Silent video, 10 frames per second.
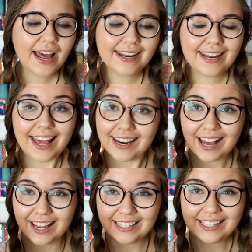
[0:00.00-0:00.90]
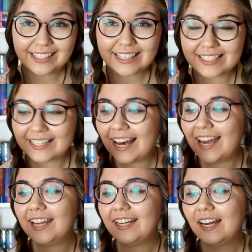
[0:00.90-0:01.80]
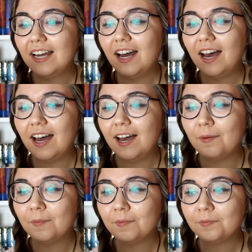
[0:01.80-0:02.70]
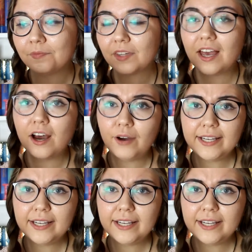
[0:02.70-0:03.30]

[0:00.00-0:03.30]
And then Annick is like, oh,